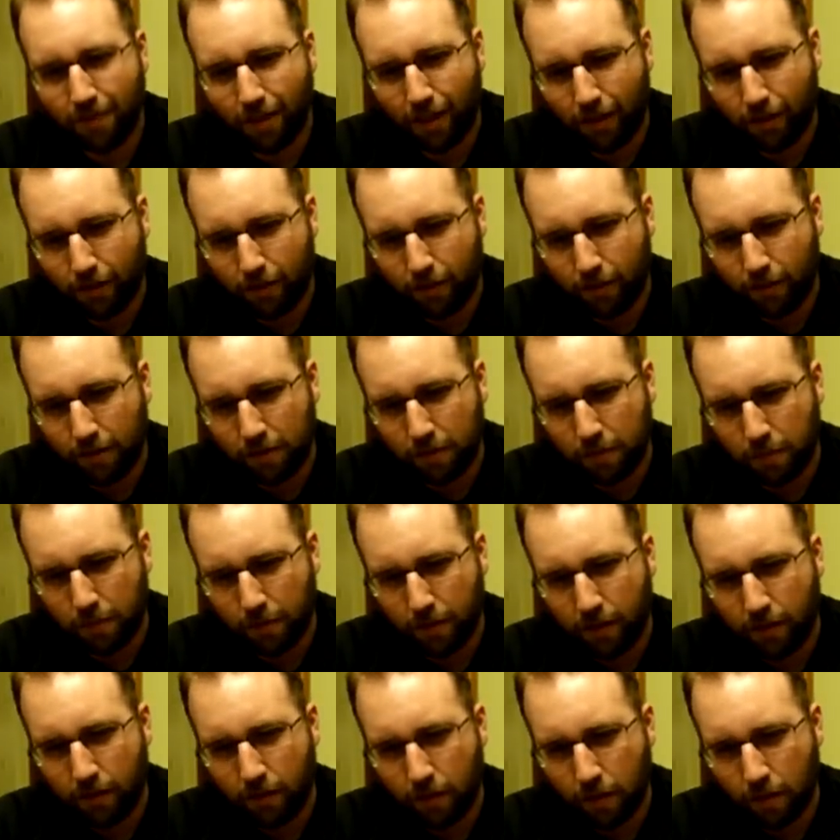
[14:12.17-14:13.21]
I don't know. He's
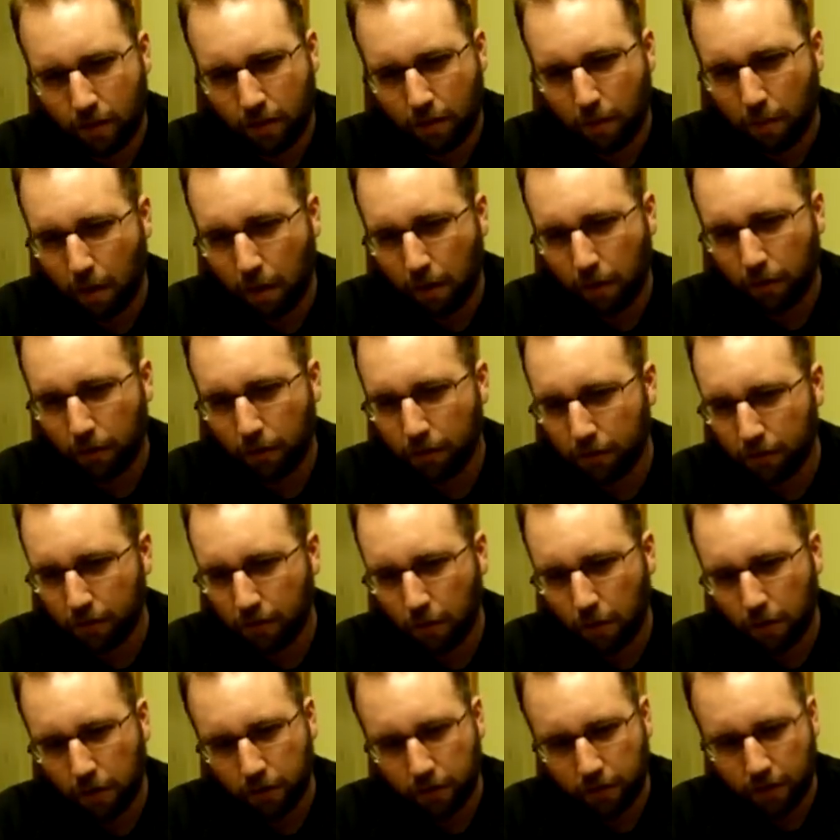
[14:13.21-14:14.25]
playing with the Marlins
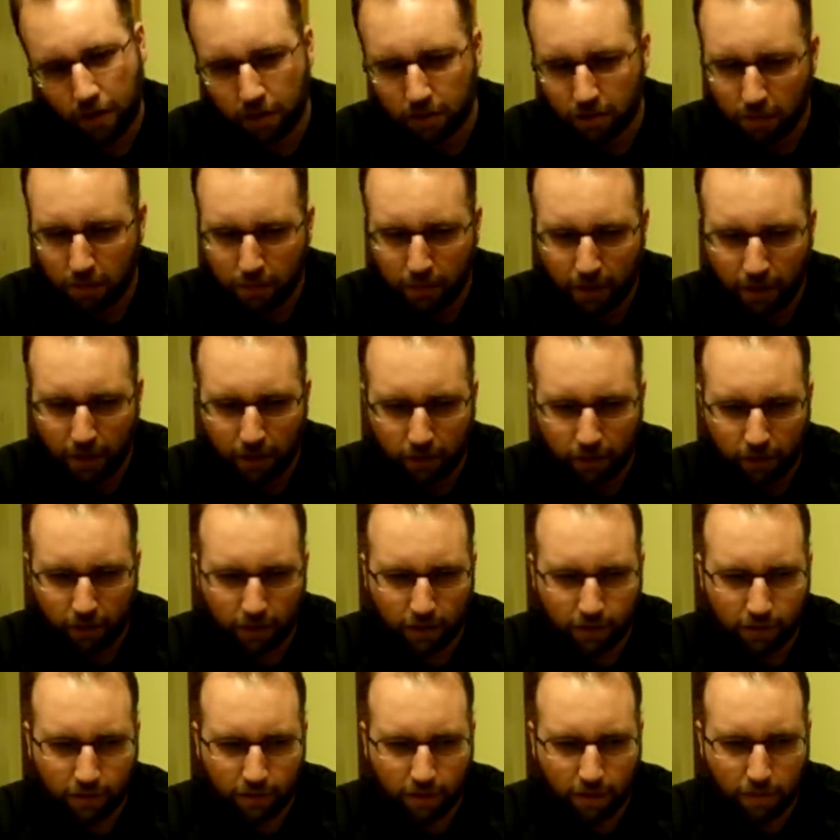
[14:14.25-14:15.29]
organization apparently.
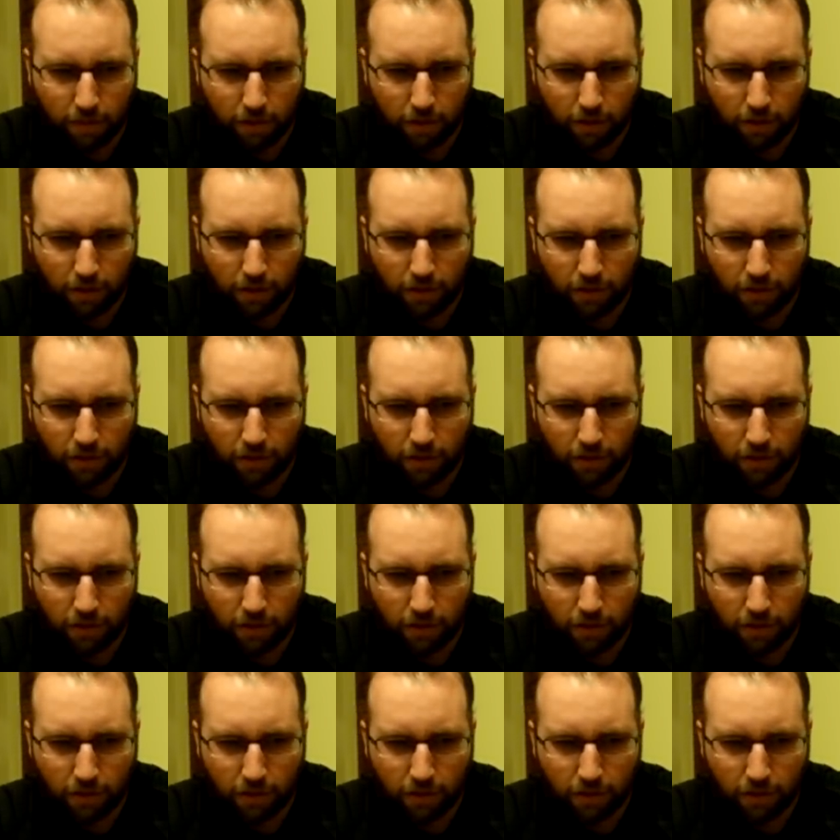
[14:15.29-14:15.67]
It's numbered to